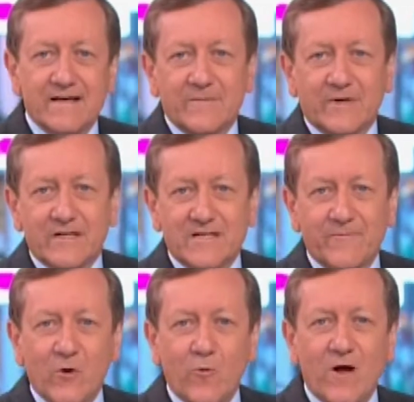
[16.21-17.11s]
But it's
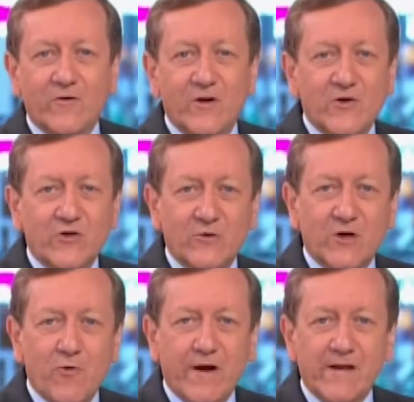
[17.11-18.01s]
something well known to a
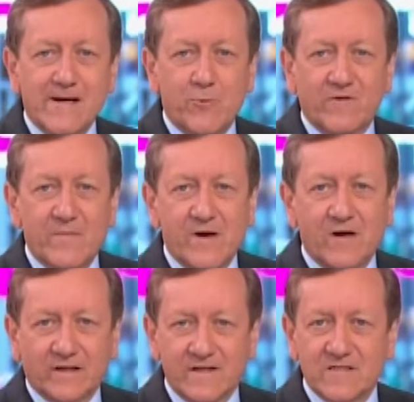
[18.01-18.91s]
growing number of
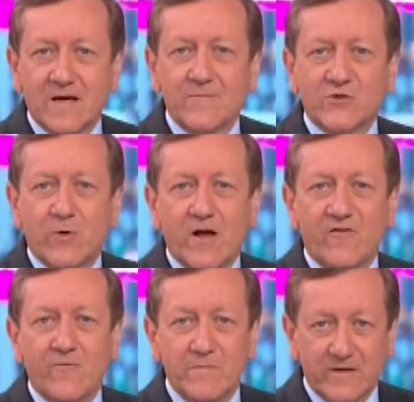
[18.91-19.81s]
Americans, some
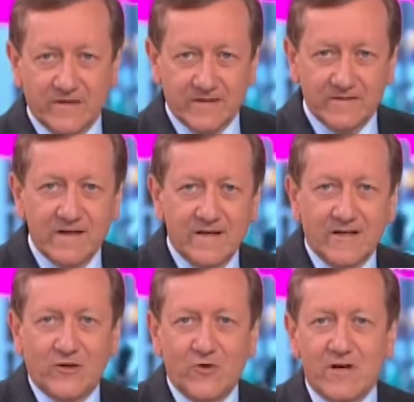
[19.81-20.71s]
12 million,
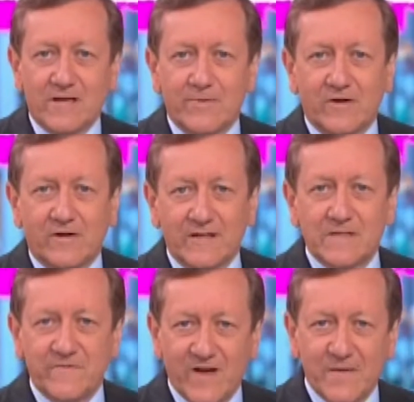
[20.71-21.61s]
including apparently
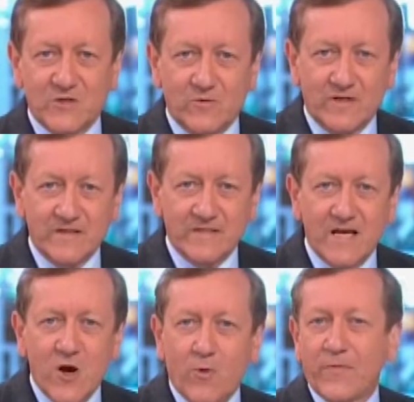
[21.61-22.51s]
some famous ones.
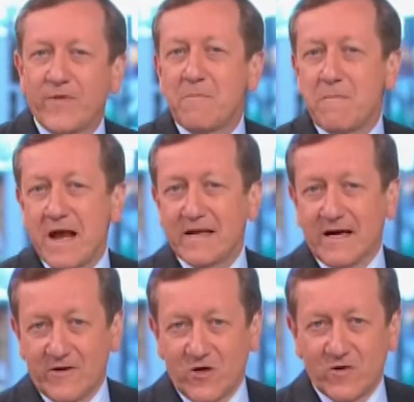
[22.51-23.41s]
What they may
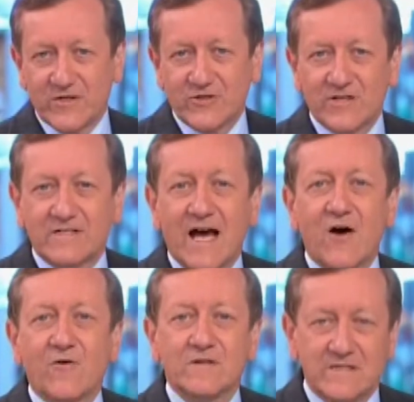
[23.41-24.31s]
not know is just
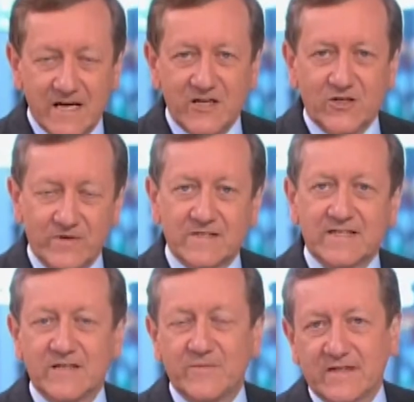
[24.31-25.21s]
how dangerous it
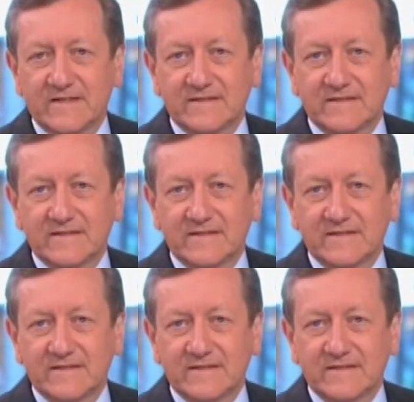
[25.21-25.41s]
can be.